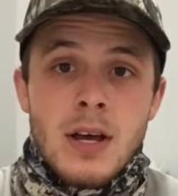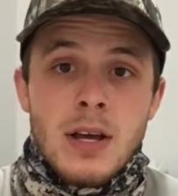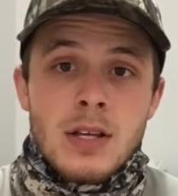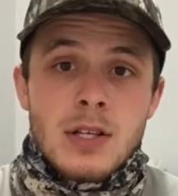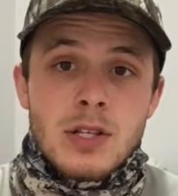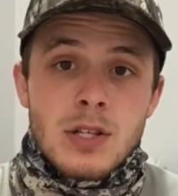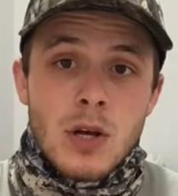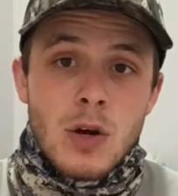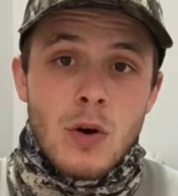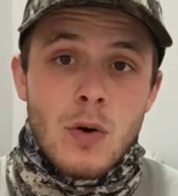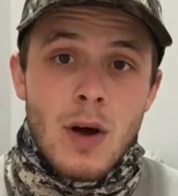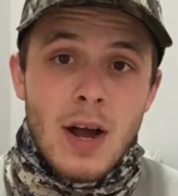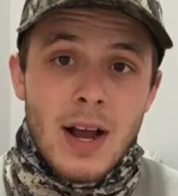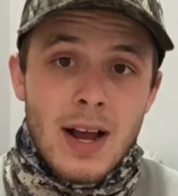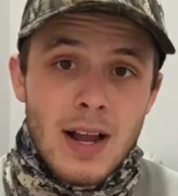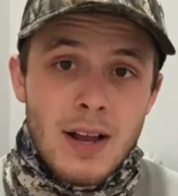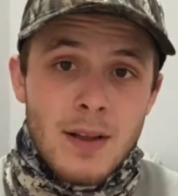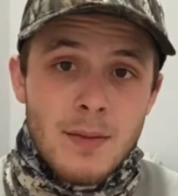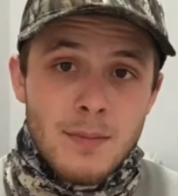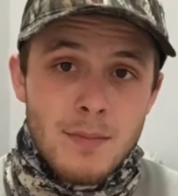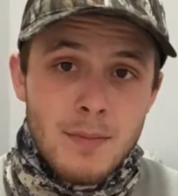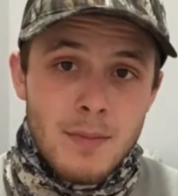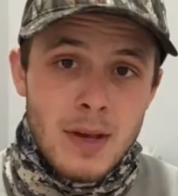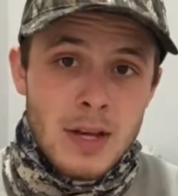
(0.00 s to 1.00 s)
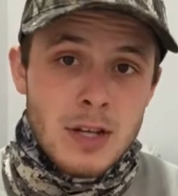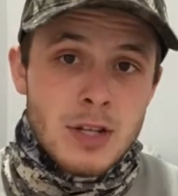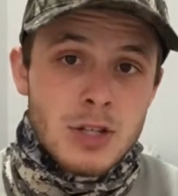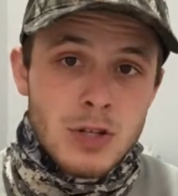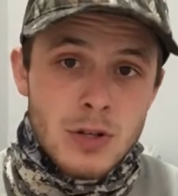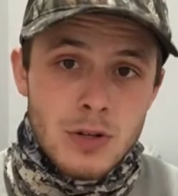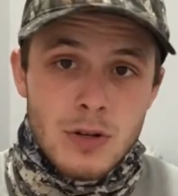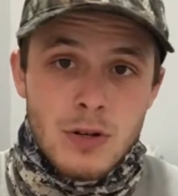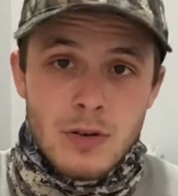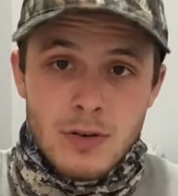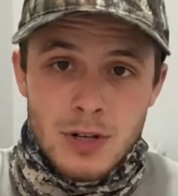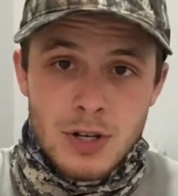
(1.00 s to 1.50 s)
So I got to make
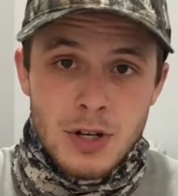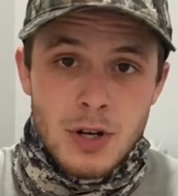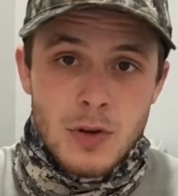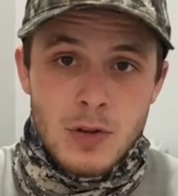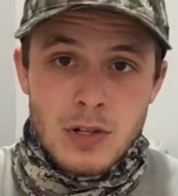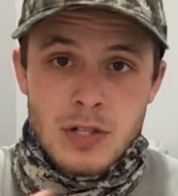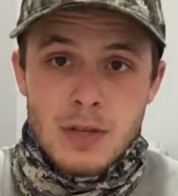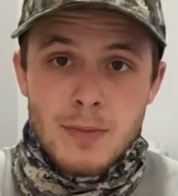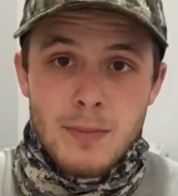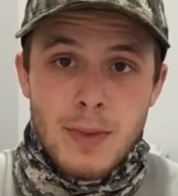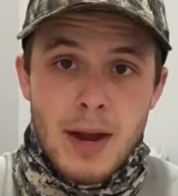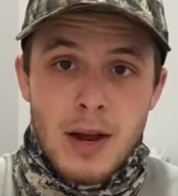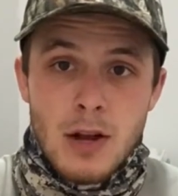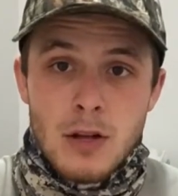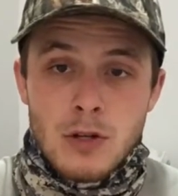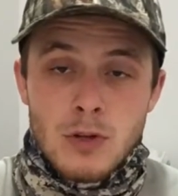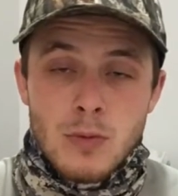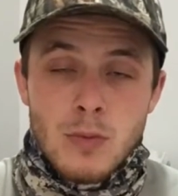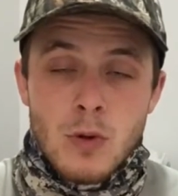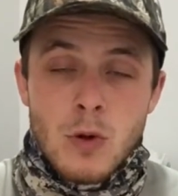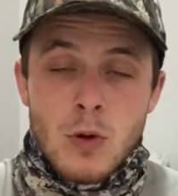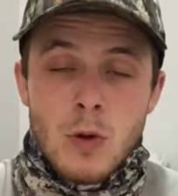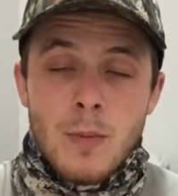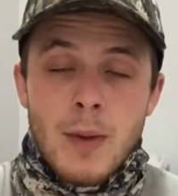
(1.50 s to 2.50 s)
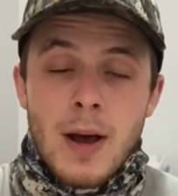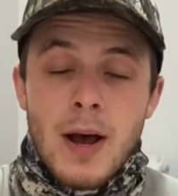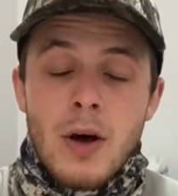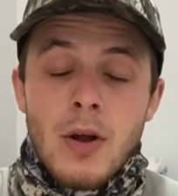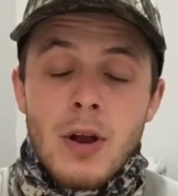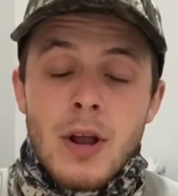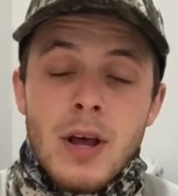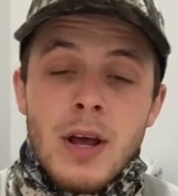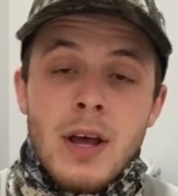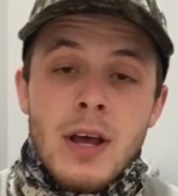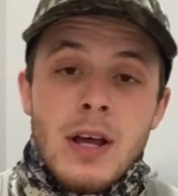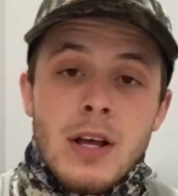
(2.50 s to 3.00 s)
sure, you know, it's a manageable
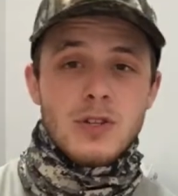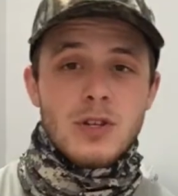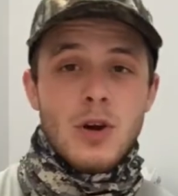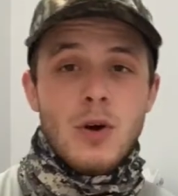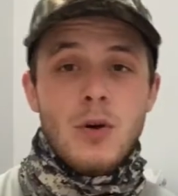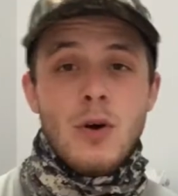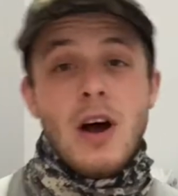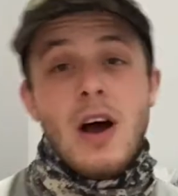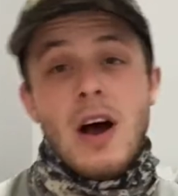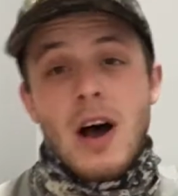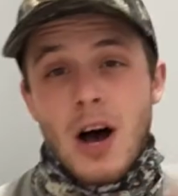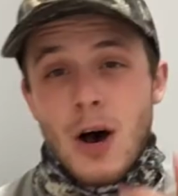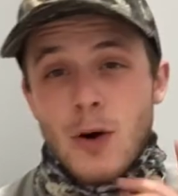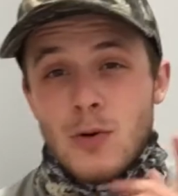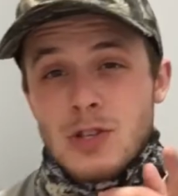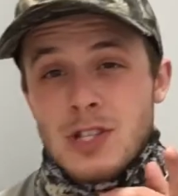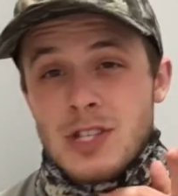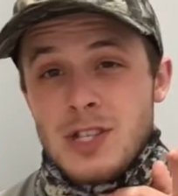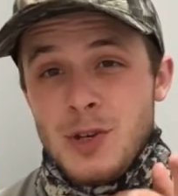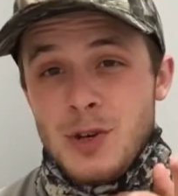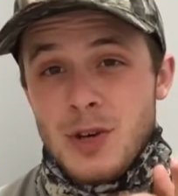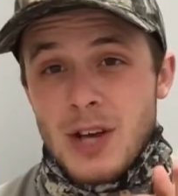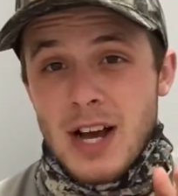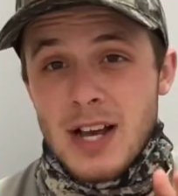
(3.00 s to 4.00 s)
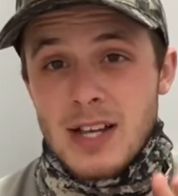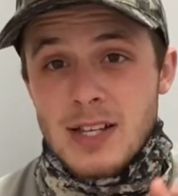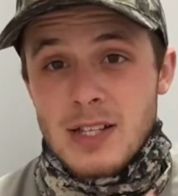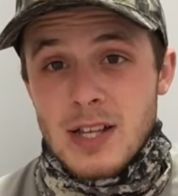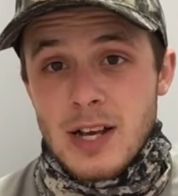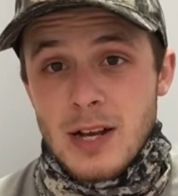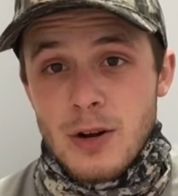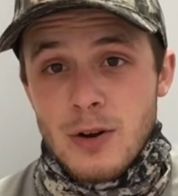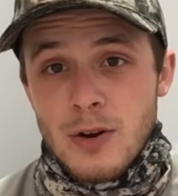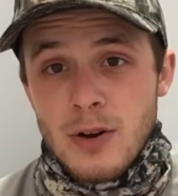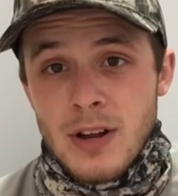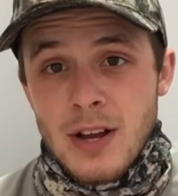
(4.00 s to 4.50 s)
amount. So I will see you guys
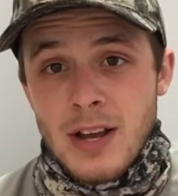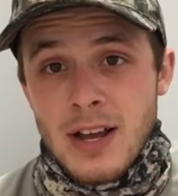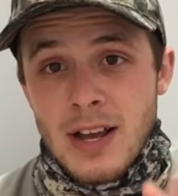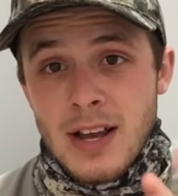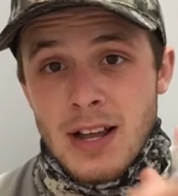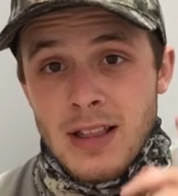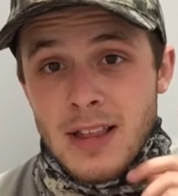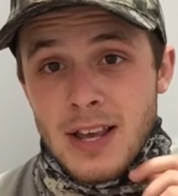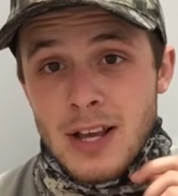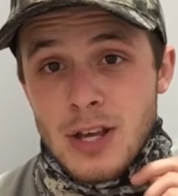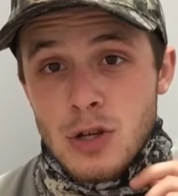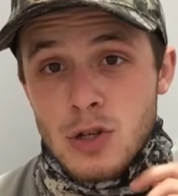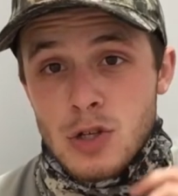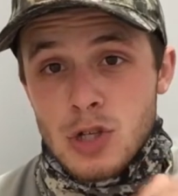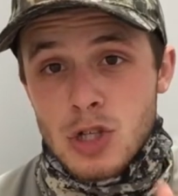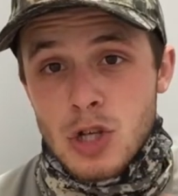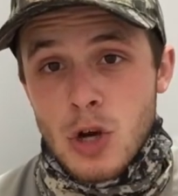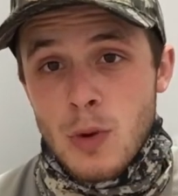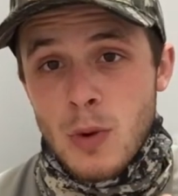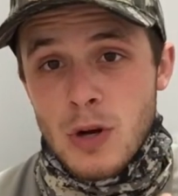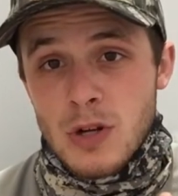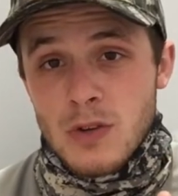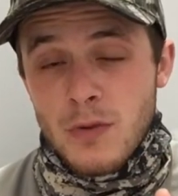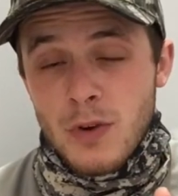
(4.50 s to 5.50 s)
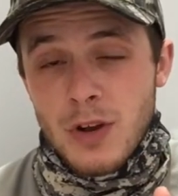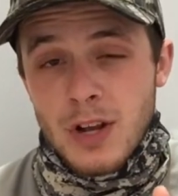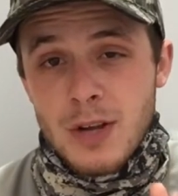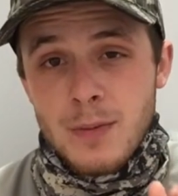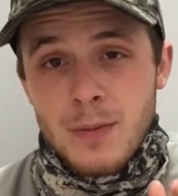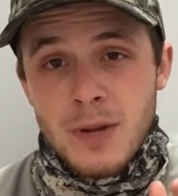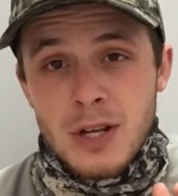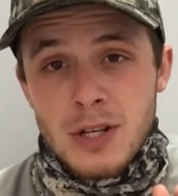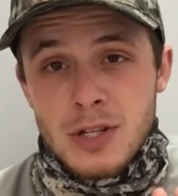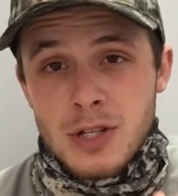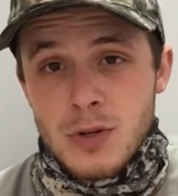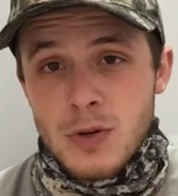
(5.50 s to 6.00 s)
later. Thank you so much for getting
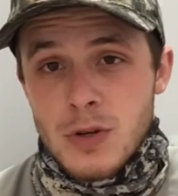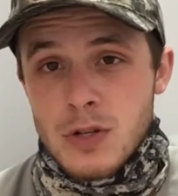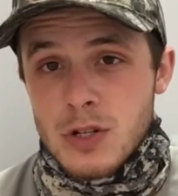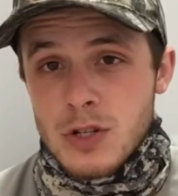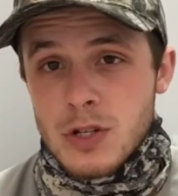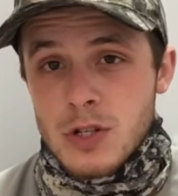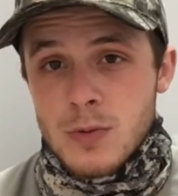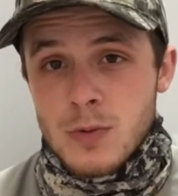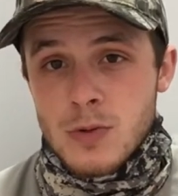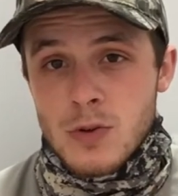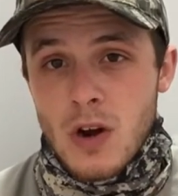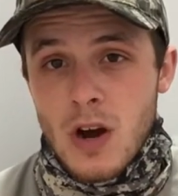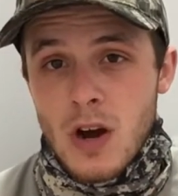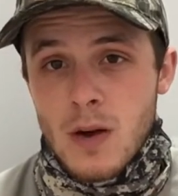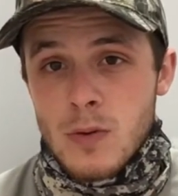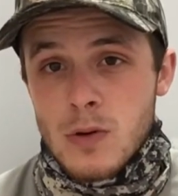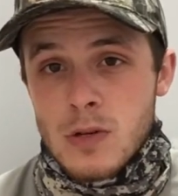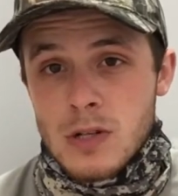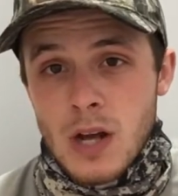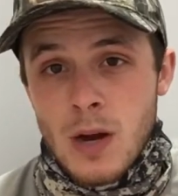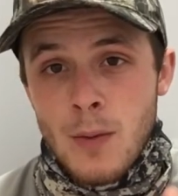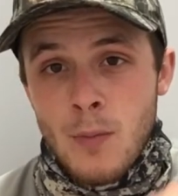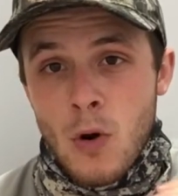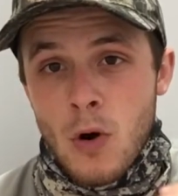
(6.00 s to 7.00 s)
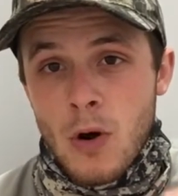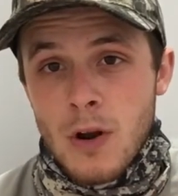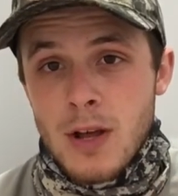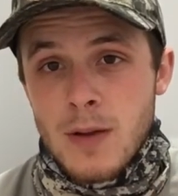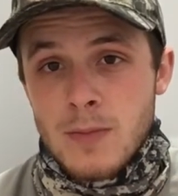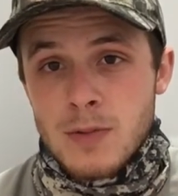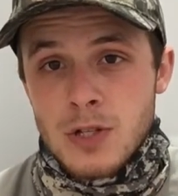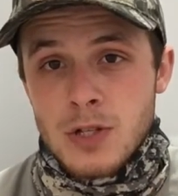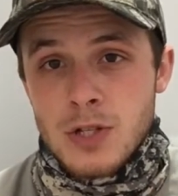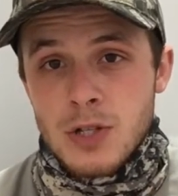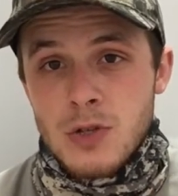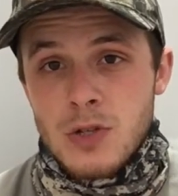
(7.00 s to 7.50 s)
me to 200 subscribers. I'm already
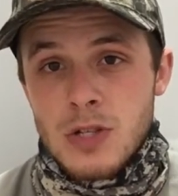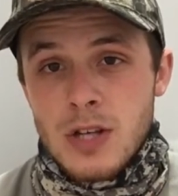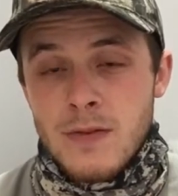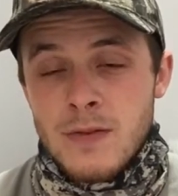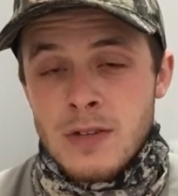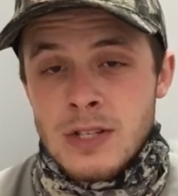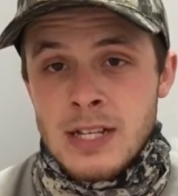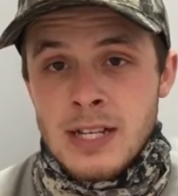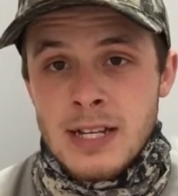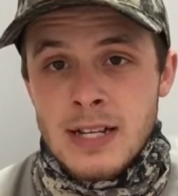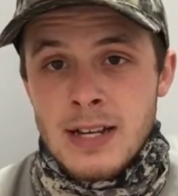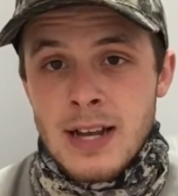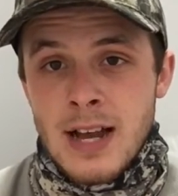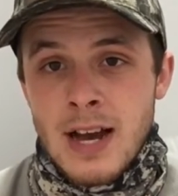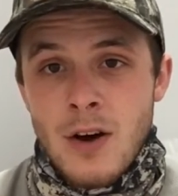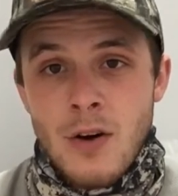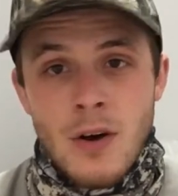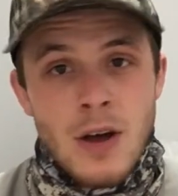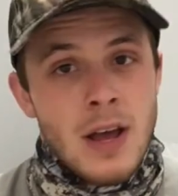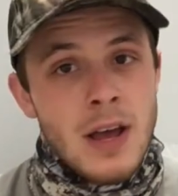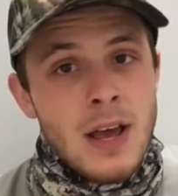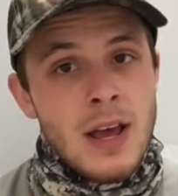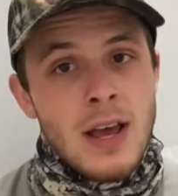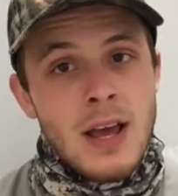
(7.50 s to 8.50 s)
up to 217 now.